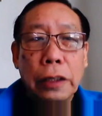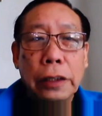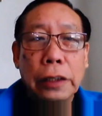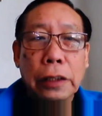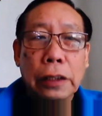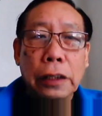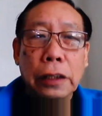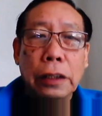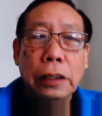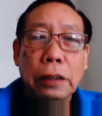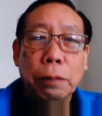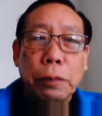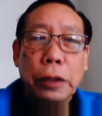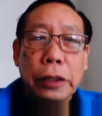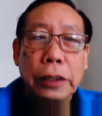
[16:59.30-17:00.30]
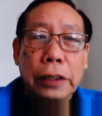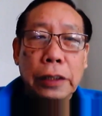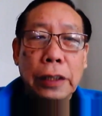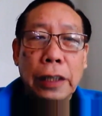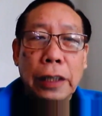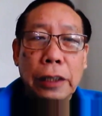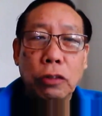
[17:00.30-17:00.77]
Once a
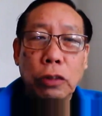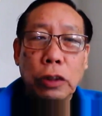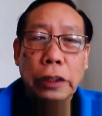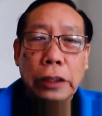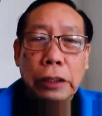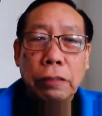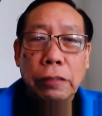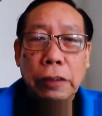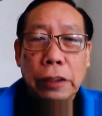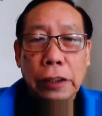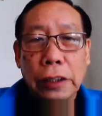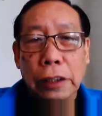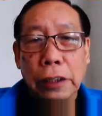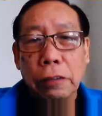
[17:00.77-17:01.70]
person has received